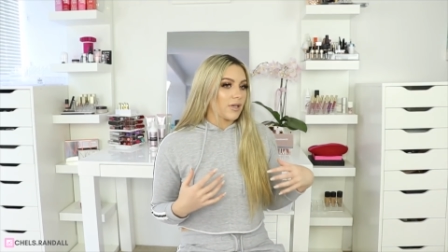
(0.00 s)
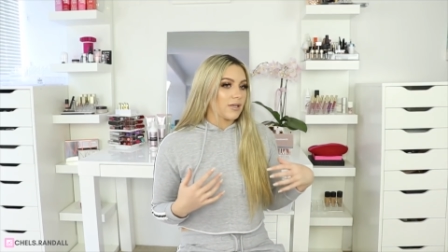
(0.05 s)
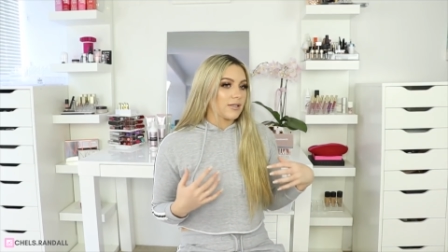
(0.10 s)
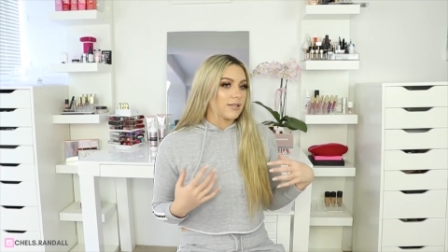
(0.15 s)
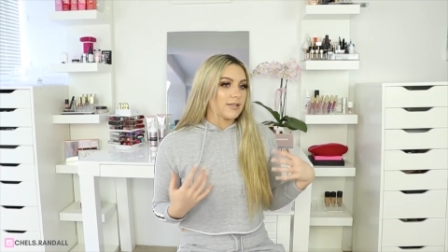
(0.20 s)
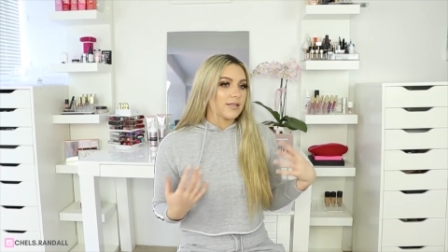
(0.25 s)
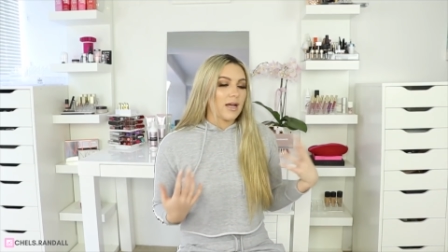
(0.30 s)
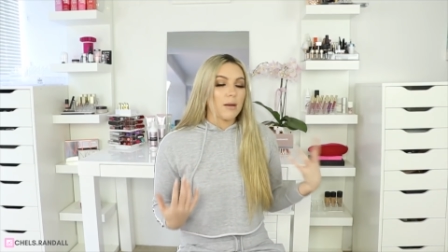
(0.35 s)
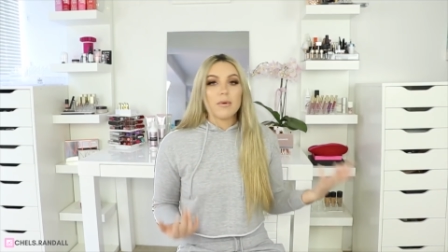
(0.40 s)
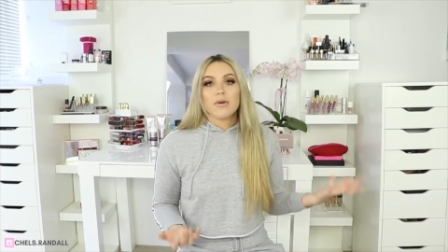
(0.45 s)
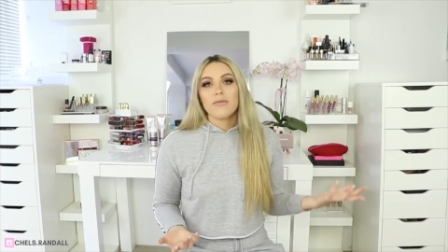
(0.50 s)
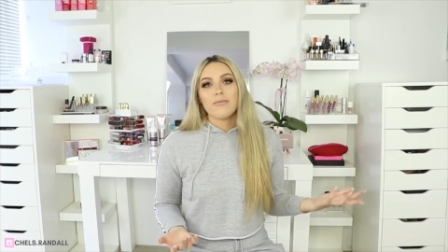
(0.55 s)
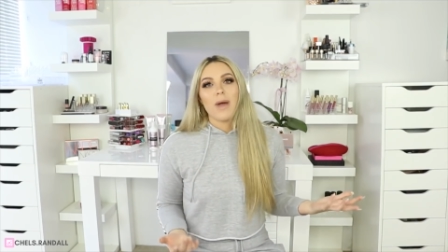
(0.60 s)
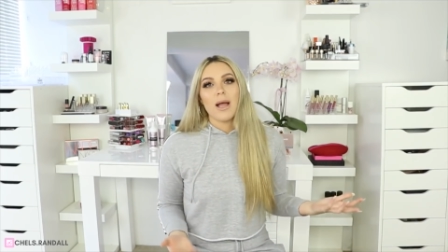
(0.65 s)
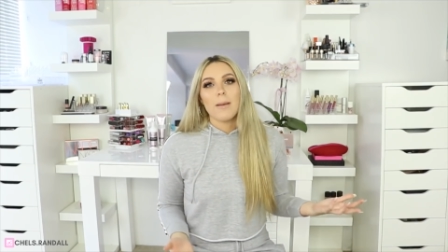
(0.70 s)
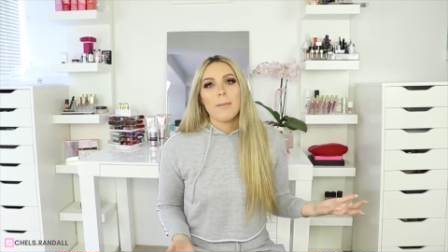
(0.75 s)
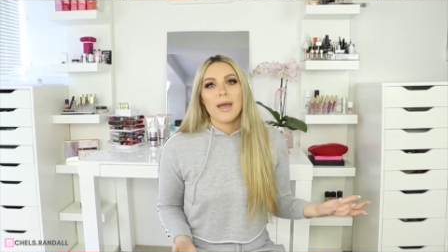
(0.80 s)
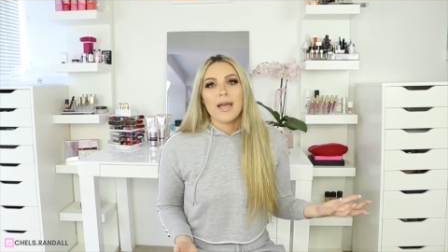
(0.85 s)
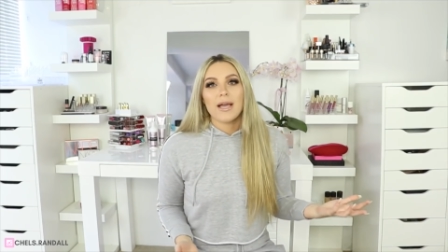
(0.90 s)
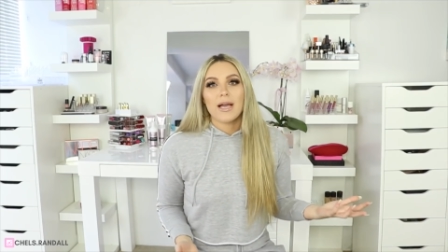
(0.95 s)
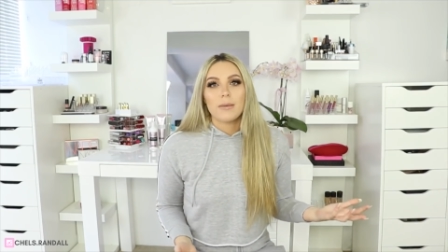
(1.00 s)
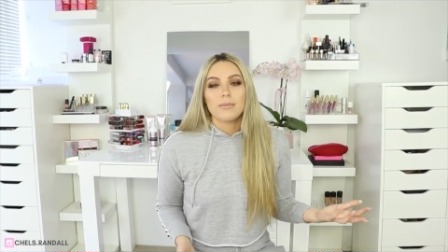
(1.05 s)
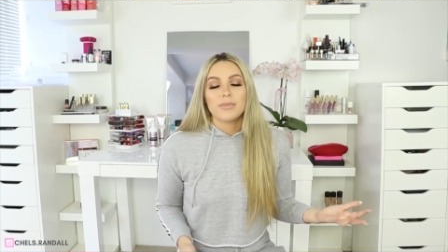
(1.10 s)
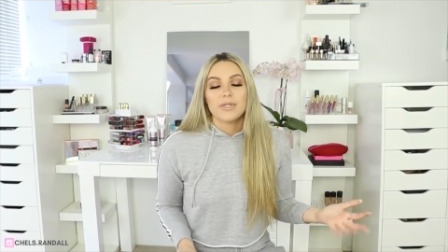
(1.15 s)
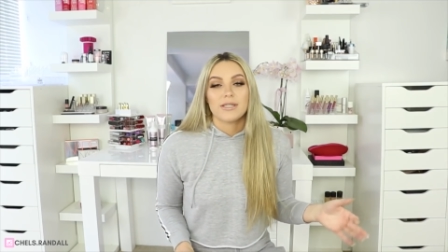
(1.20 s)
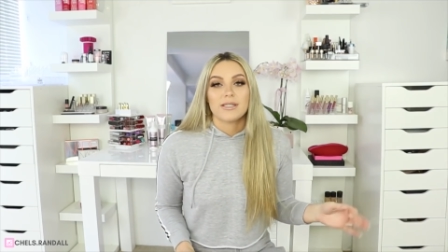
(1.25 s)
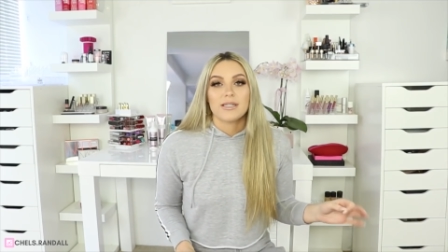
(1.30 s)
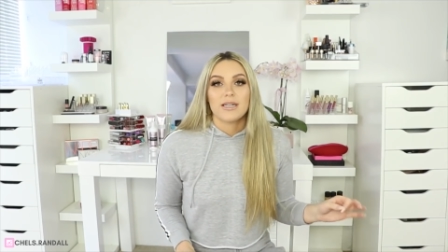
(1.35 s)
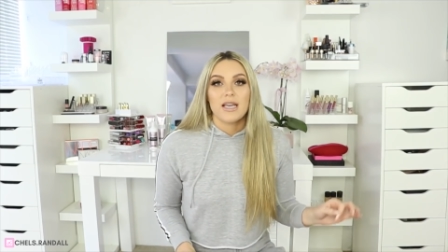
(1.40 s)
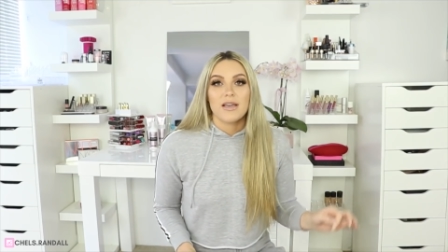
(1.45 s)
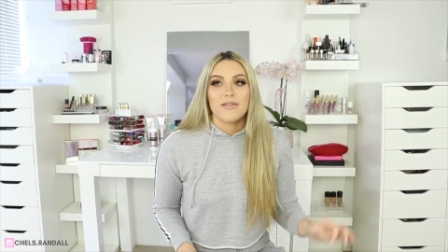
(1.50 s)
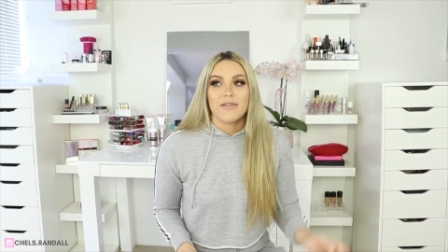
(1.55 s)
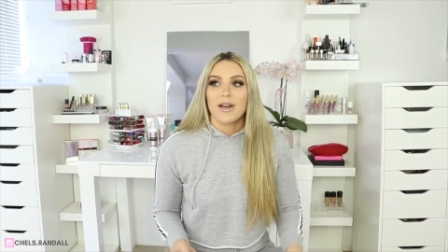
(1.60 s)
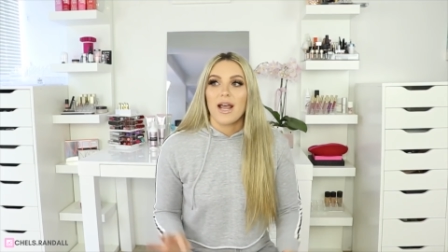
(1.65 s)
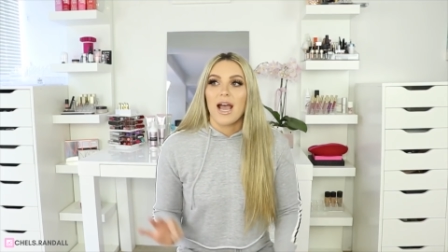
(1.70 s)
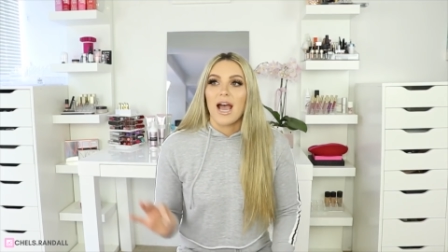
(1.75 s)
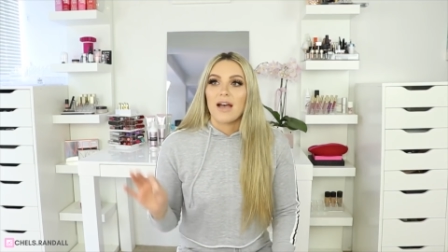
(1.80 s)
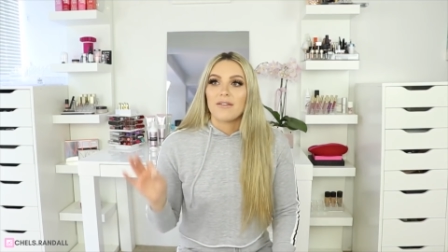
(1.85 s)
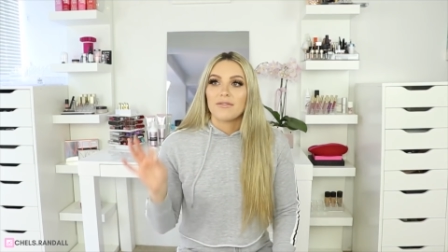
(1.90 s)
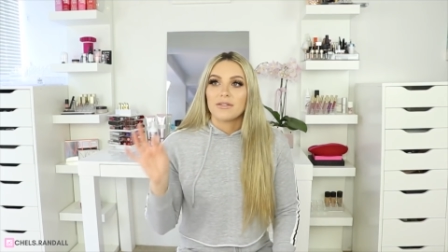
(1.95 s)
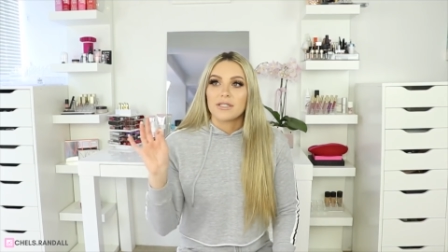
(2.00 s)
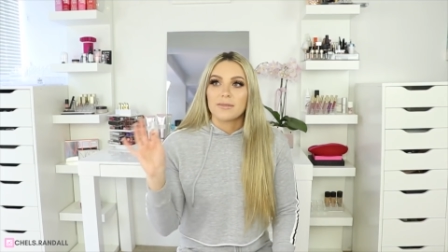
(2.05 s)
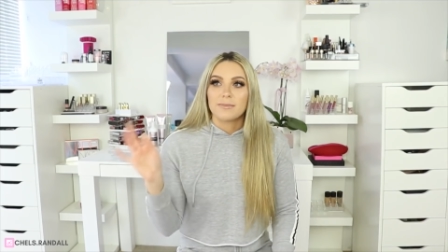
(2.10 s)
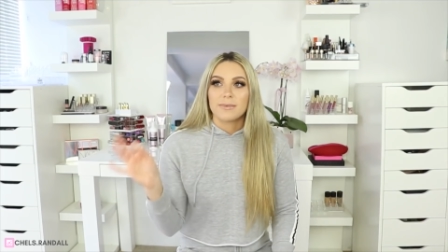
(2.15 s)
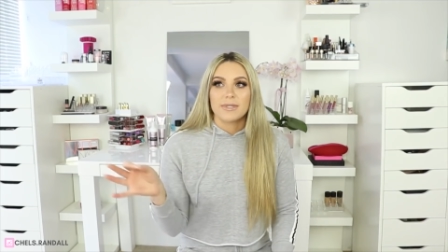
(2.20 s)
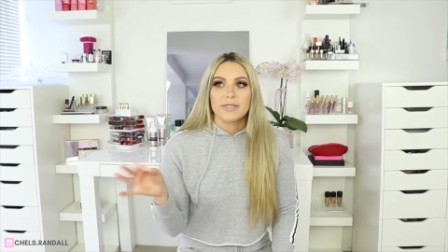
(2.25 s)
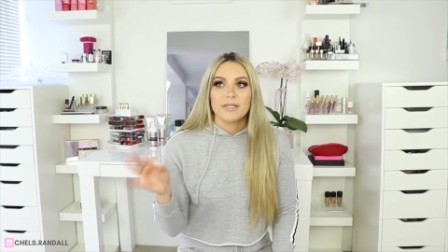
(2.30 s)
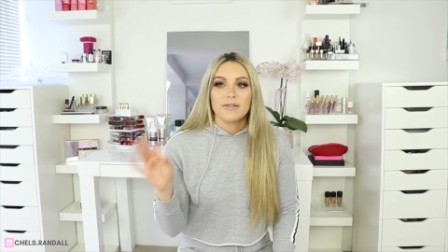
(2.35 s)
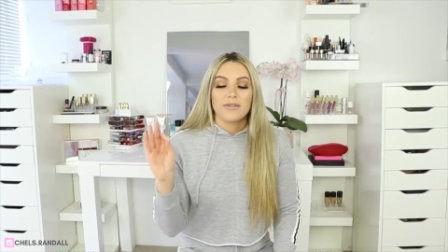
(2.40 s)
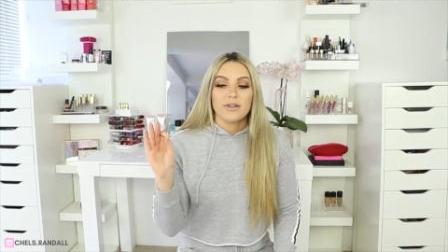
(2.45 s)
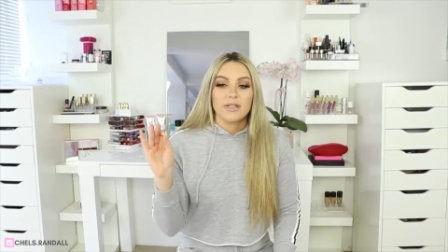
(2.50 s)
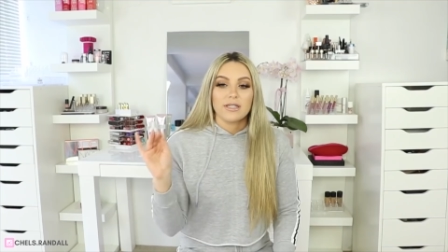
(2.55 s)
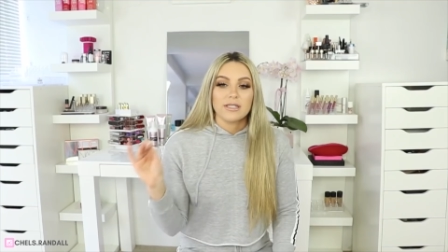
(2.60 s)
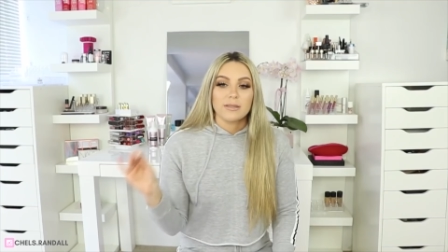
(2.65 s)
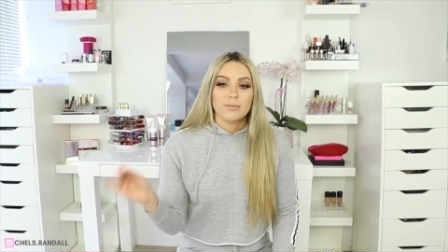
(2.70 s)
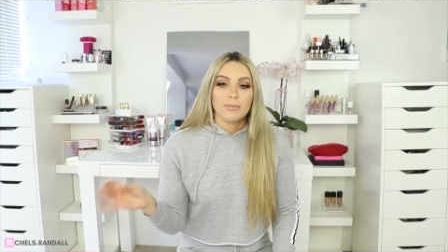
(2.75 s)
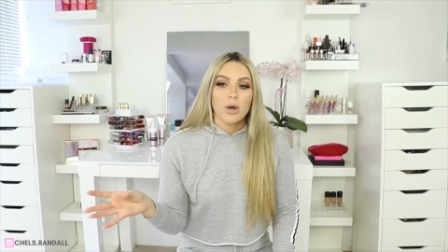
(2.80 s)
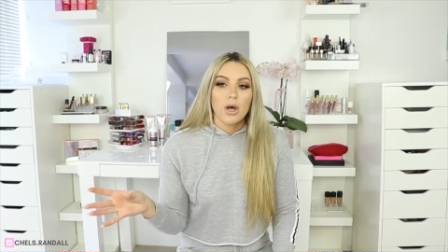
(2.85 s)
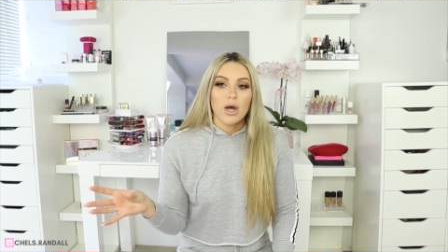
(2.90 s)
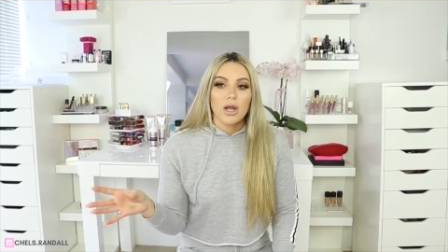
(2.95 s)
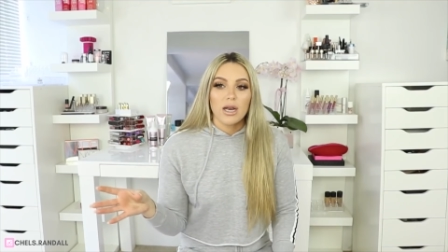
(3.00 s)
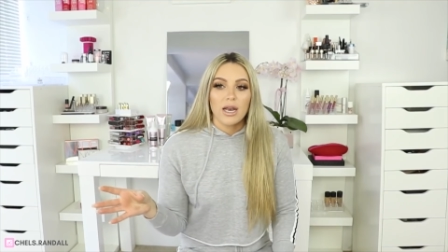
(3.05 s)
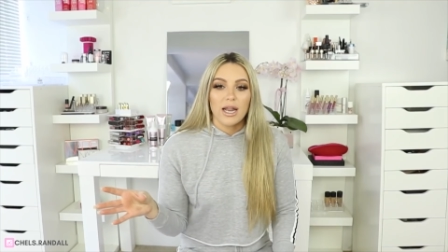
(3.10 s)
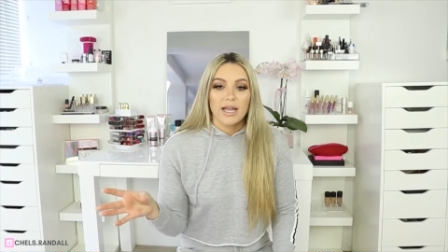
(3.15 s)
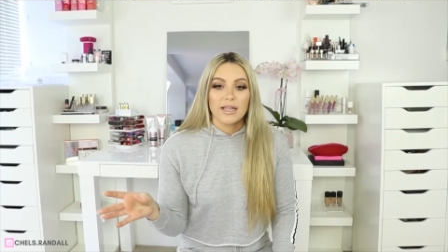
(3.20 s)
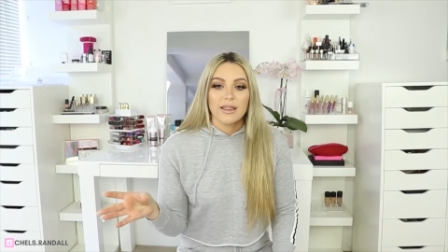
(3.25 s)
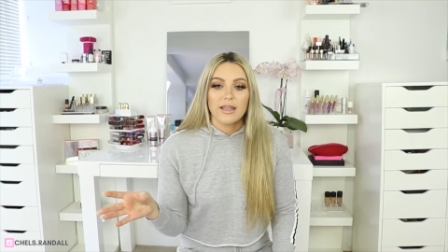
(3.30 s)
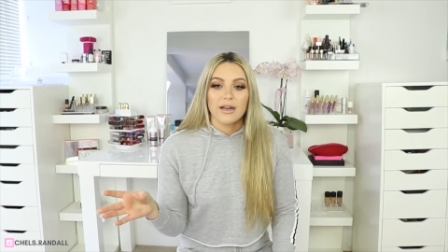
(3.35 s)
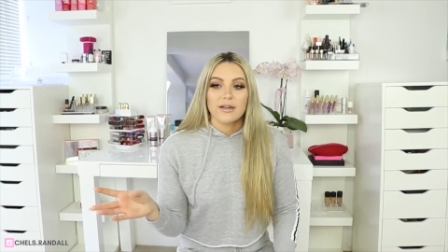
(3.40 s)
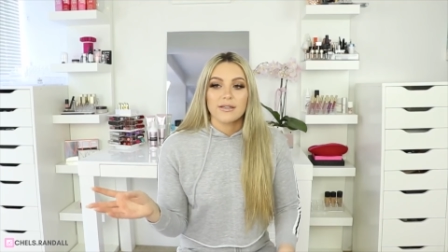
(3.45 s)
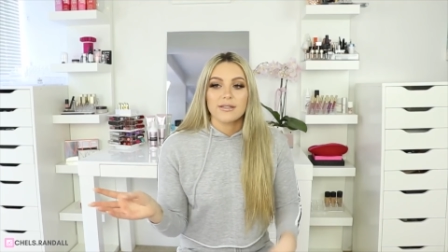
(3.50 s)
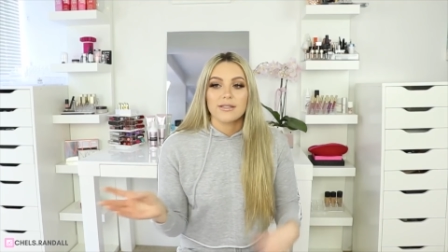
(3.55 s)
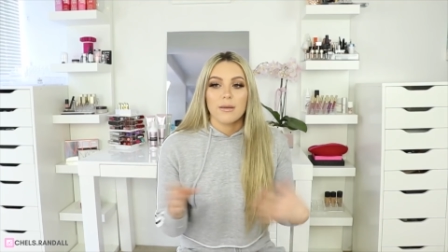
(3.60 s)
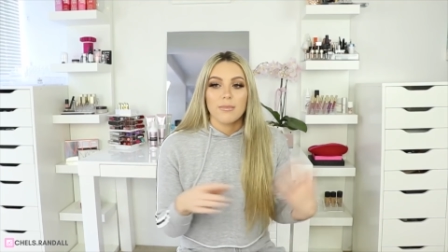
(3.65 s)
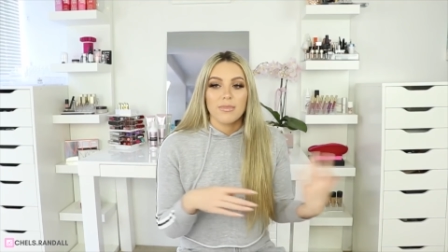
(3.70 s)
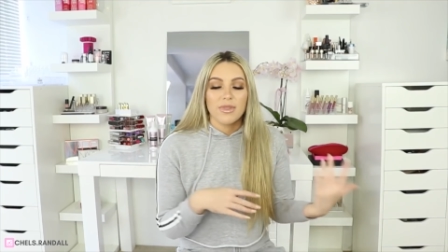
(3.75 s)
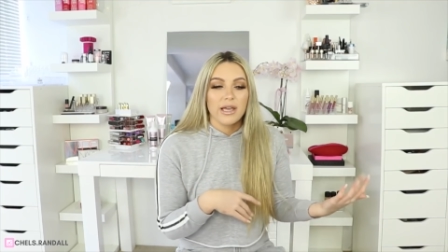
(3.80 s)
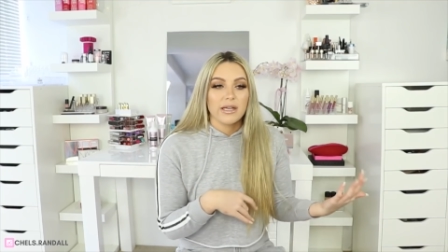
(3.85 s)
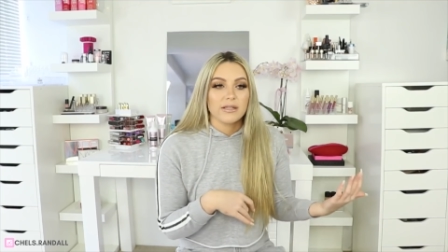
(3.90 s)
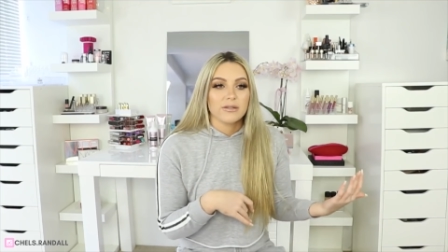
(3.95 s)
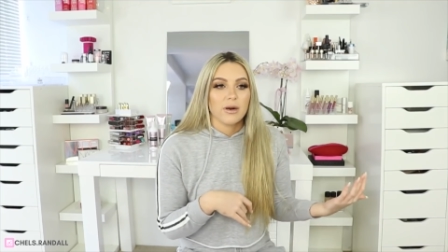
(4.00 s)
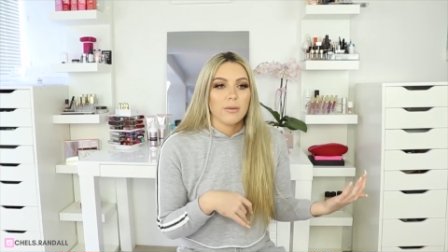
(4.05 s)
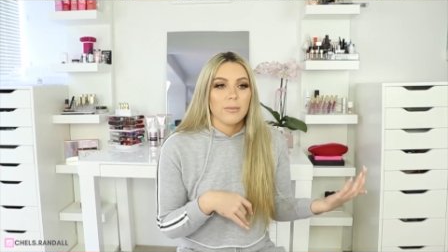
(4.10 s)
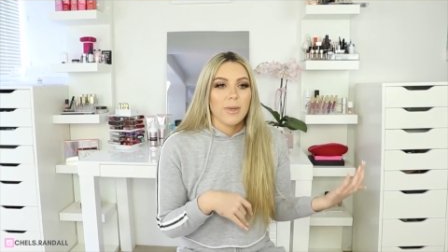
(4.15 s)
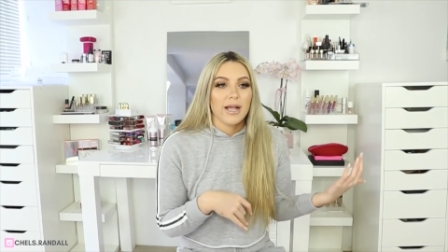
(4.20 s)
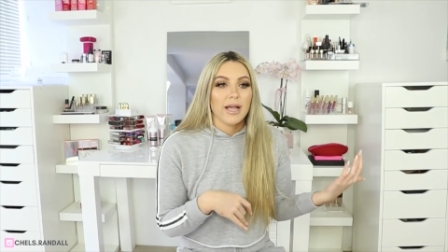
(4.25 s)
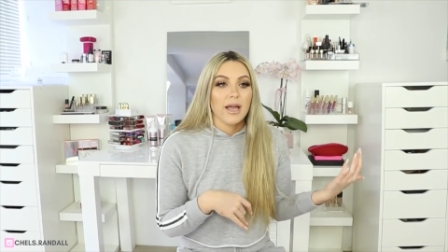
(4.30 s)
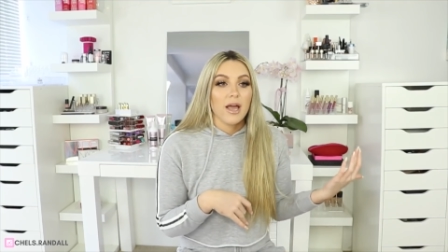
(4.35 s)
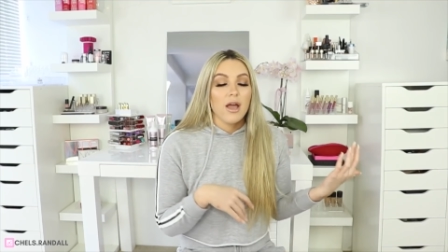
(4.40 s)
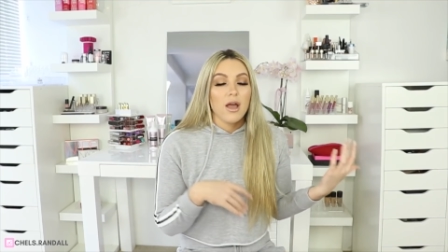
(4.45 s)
some of my makeup doesn't even have a specific spot. Like, there are some things where I'm like,